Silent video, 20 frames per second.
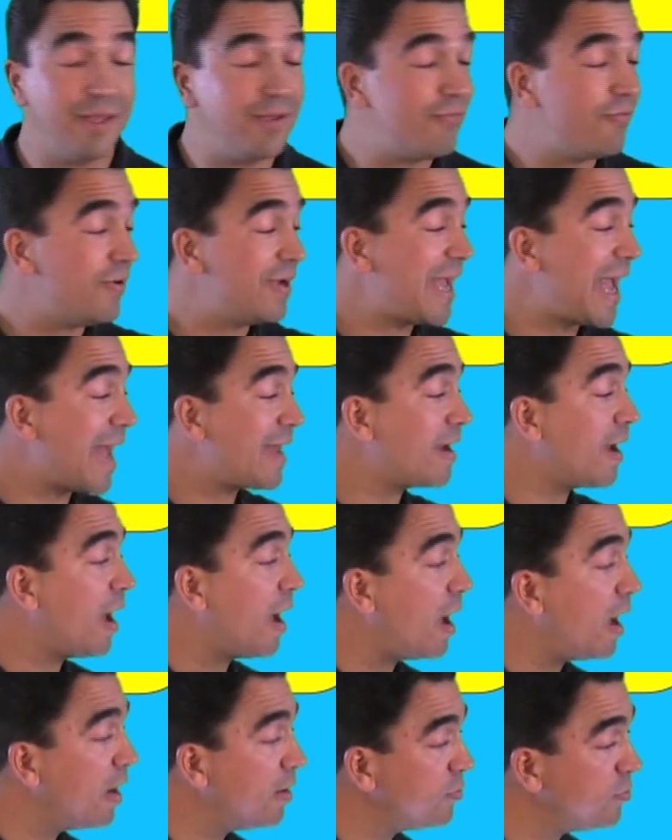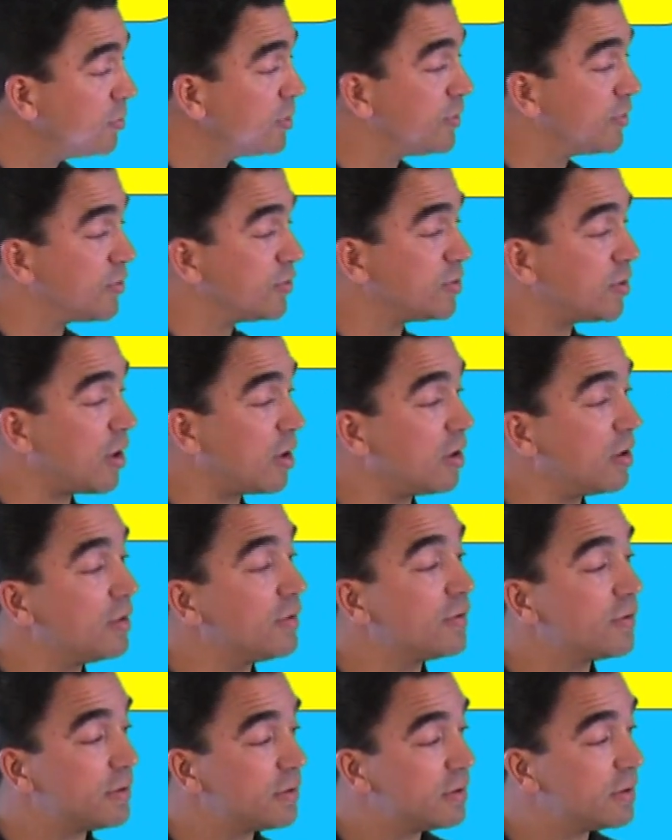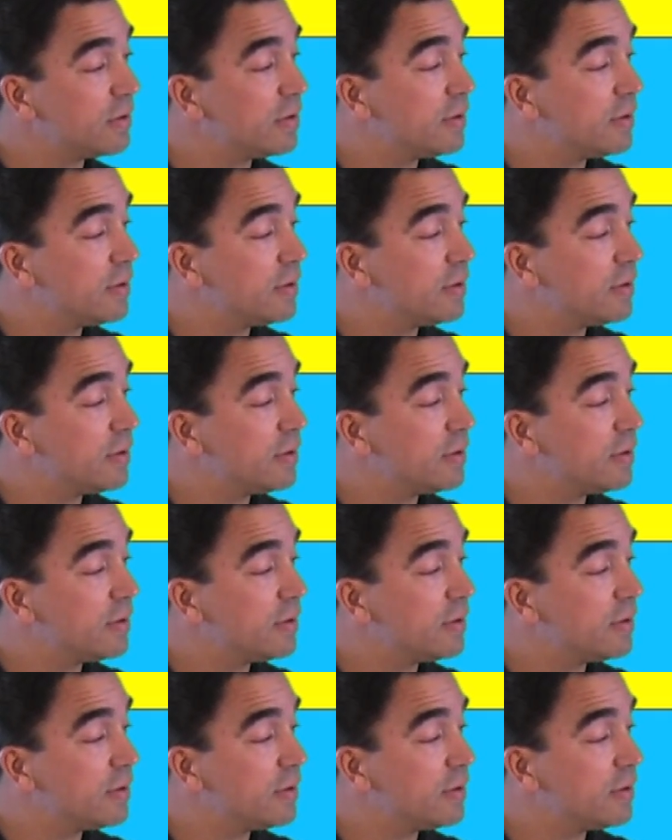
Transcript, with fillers: if we had a hundreds chart.